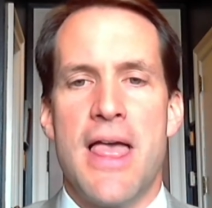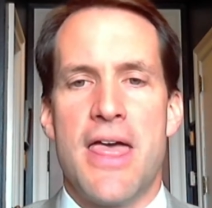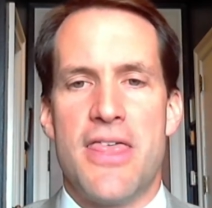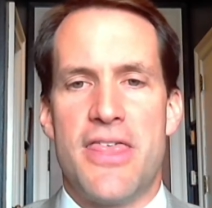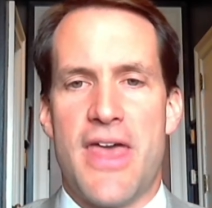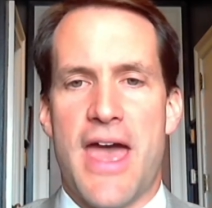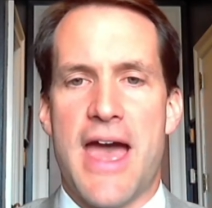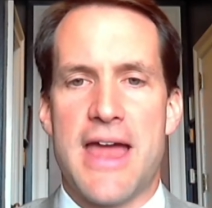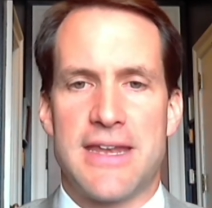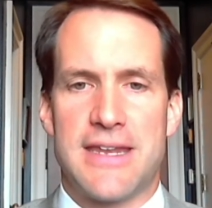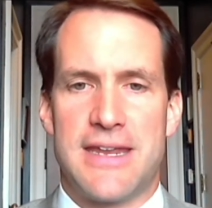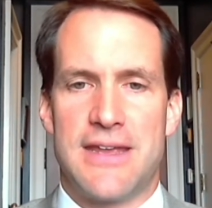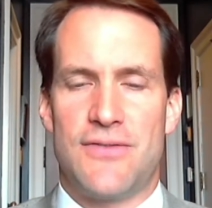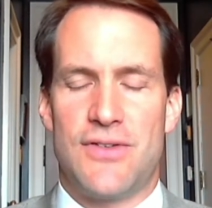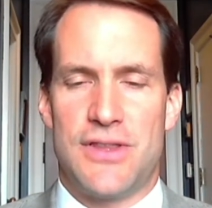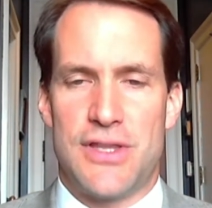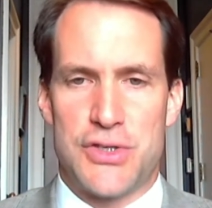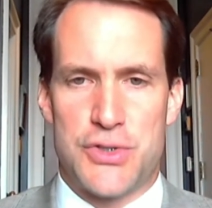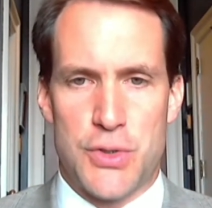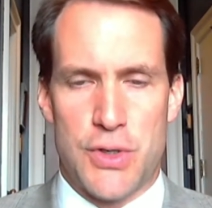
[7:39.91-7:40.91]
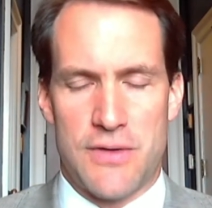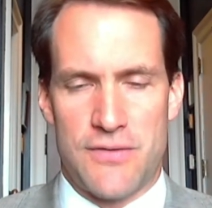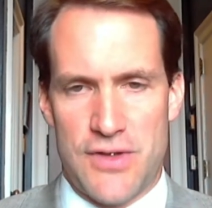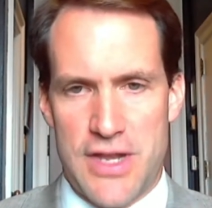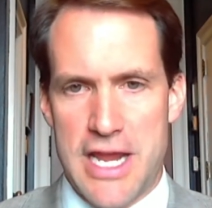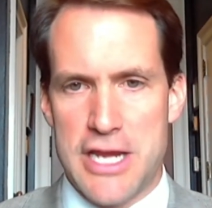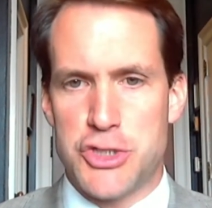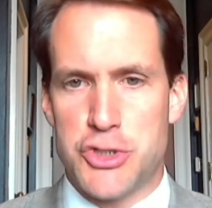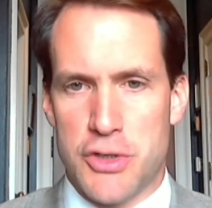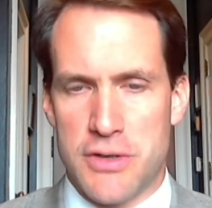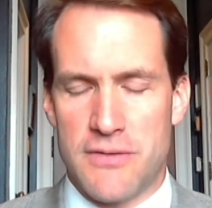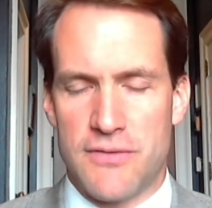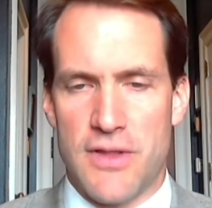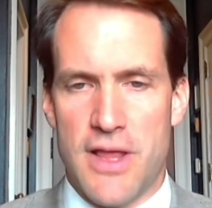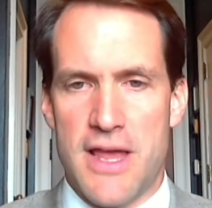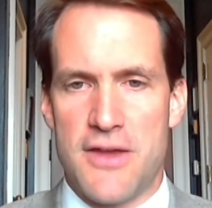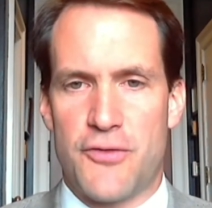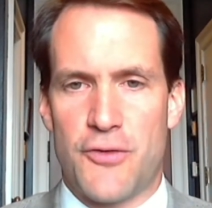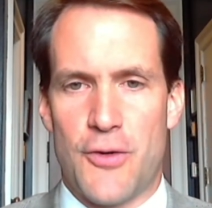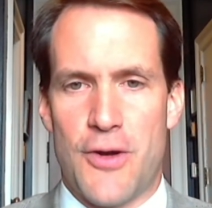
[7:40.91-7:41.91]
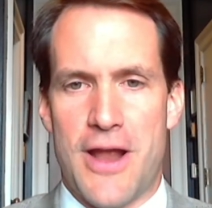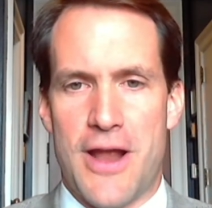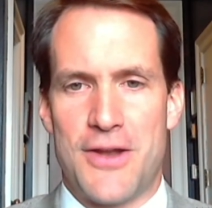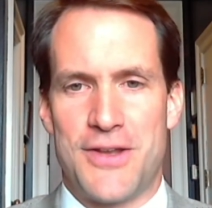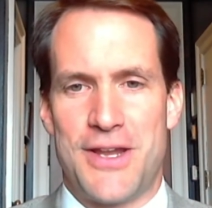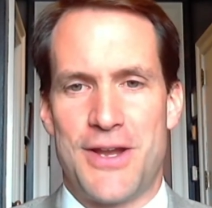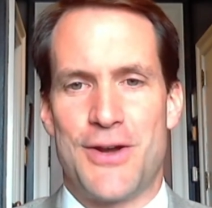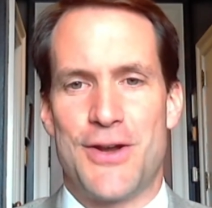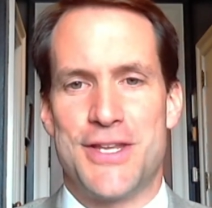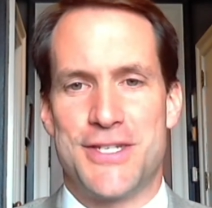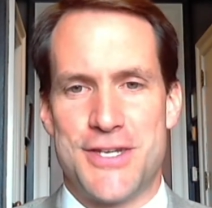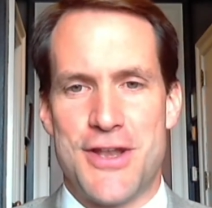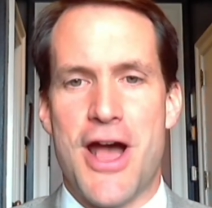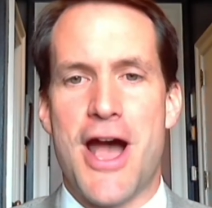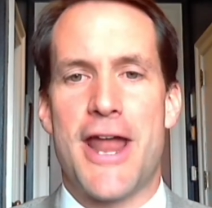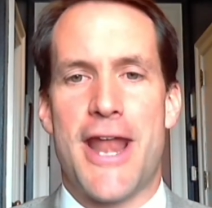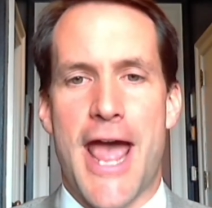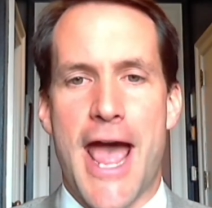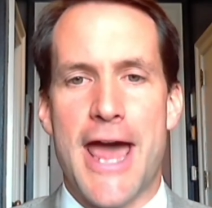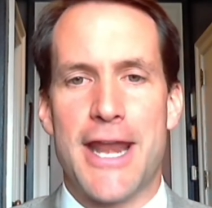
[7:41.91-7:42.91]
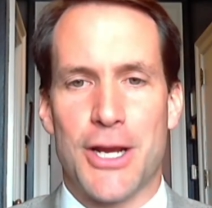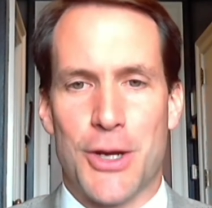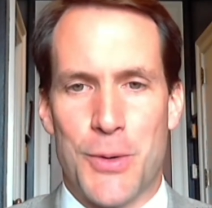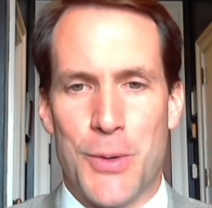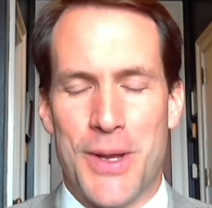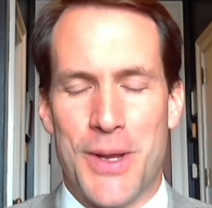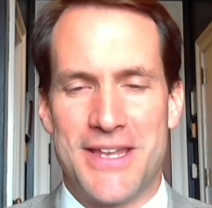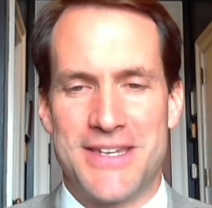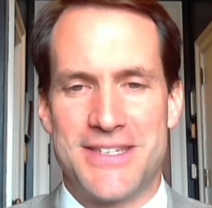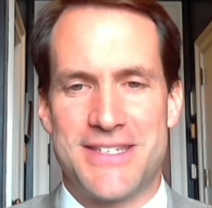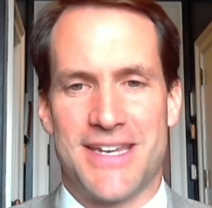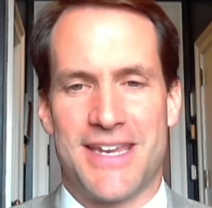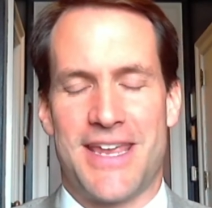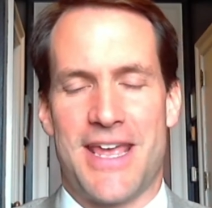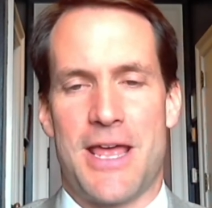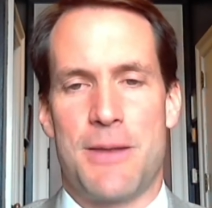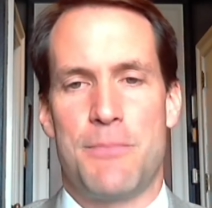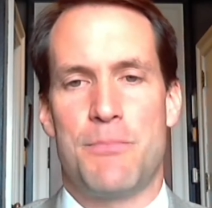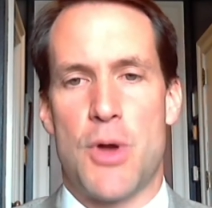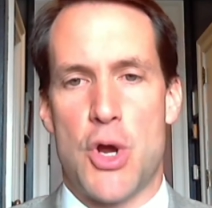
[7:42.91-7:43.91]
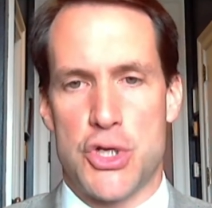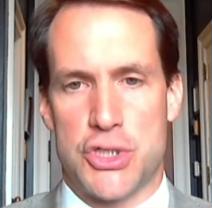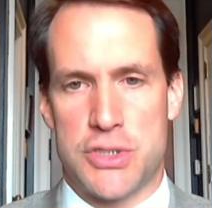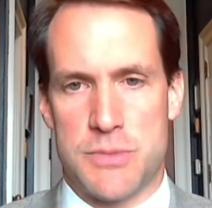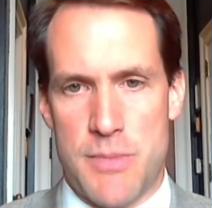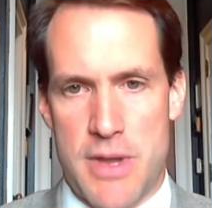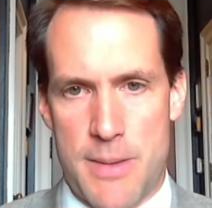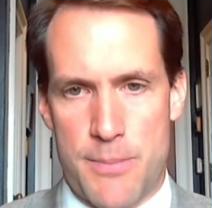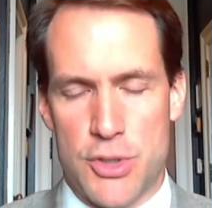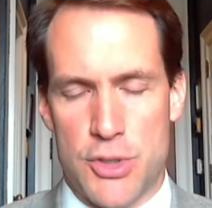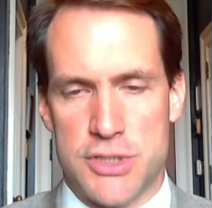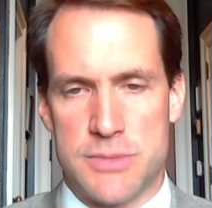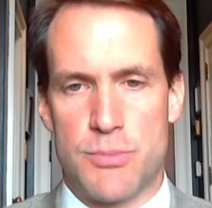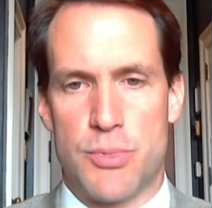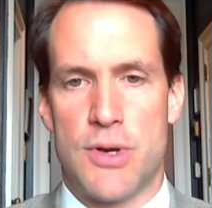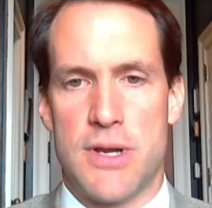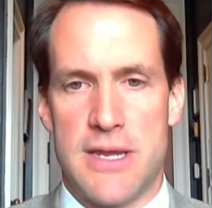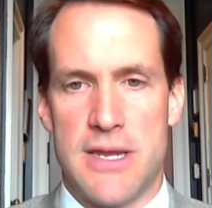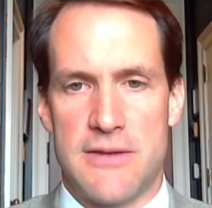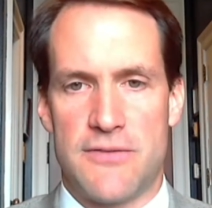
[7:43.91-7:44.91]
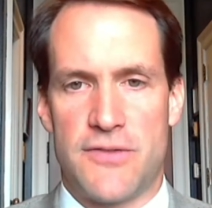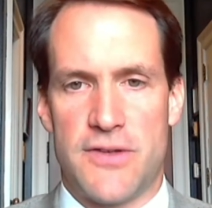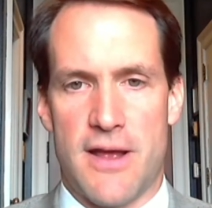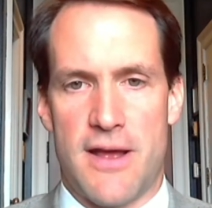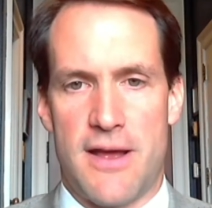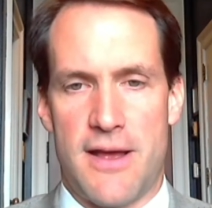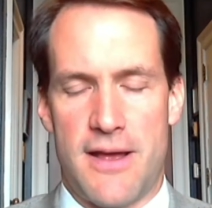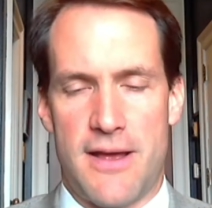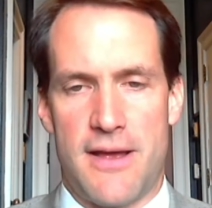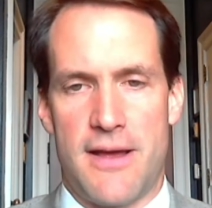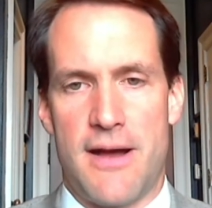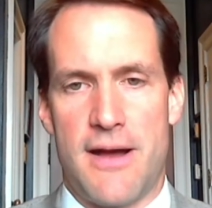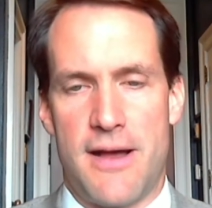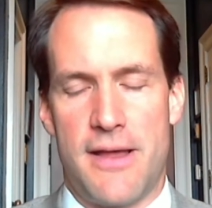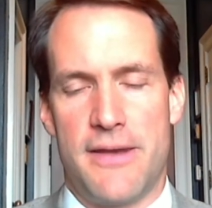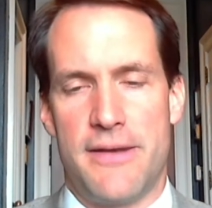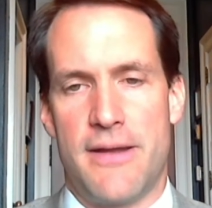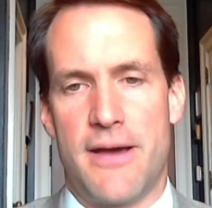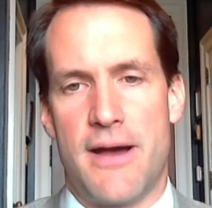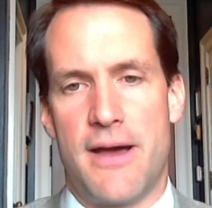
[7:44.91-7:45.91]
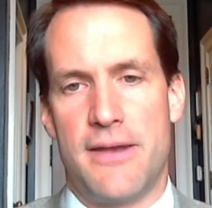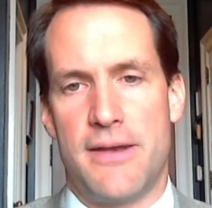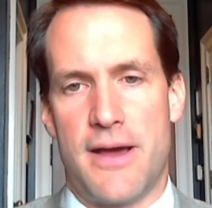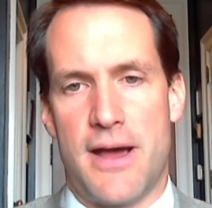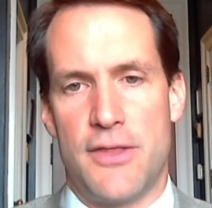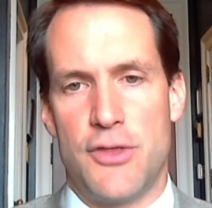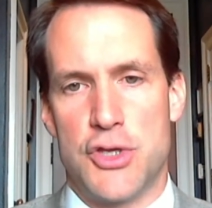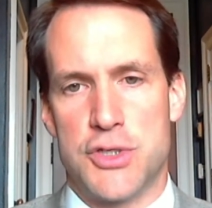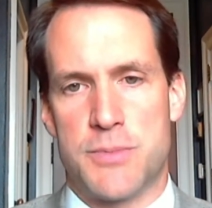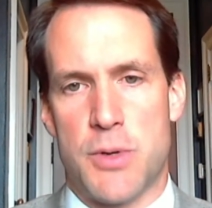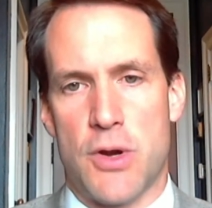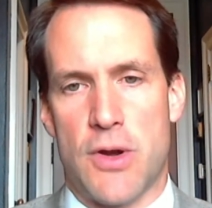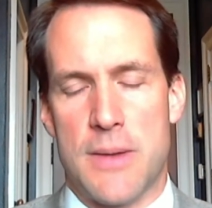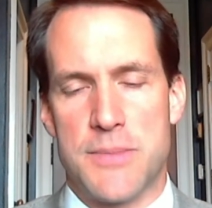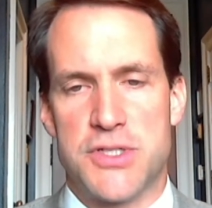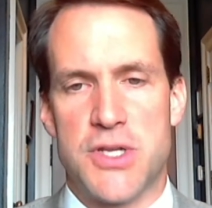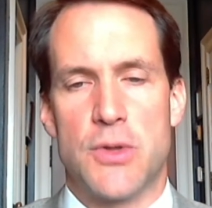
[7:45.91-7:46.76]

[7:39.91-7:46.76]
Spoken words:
That, given the sort of nature of life around here, is not adequate to get most members briefed on those programs.